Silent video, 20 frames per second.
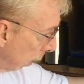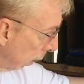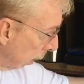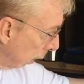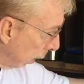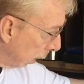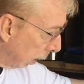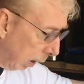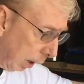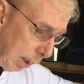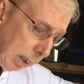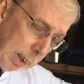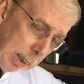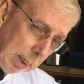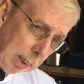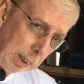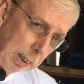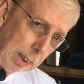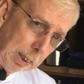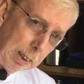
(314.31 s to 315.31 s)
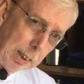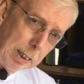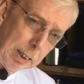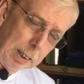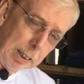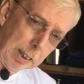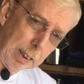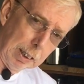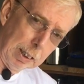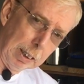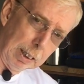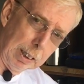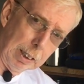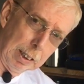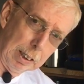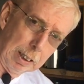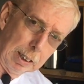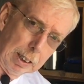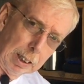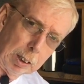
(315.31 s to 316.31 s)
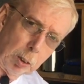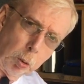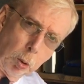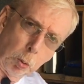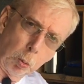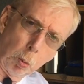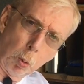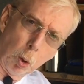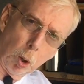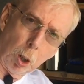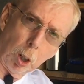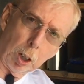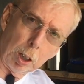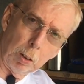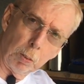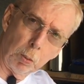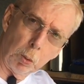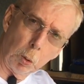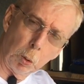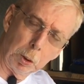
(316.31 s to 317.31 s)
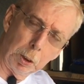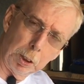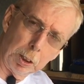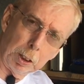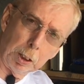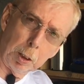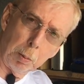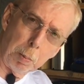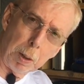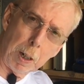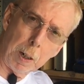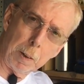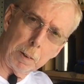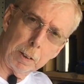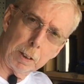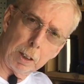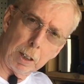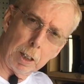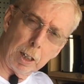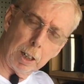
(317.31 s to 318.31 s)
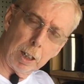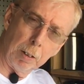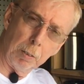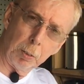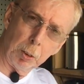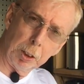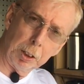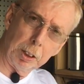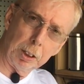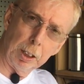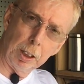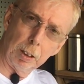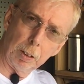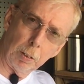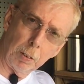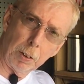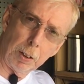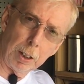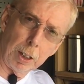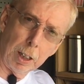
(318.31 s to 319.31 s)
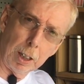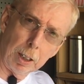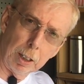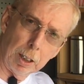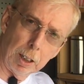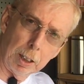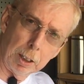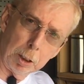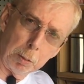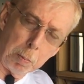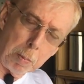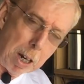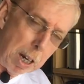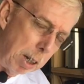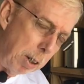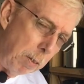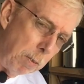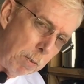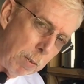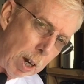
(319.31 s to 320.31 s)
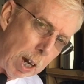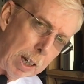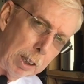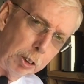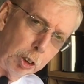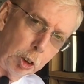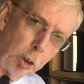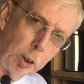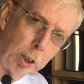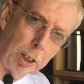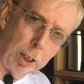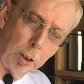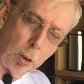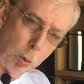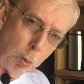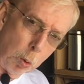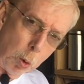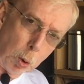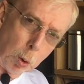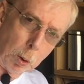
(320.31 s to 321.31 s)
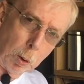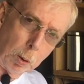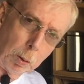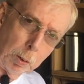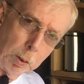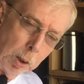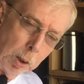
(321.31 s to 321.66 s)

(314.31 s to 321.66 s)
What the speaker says: this would work for just about every single thing that is manufactured in the world,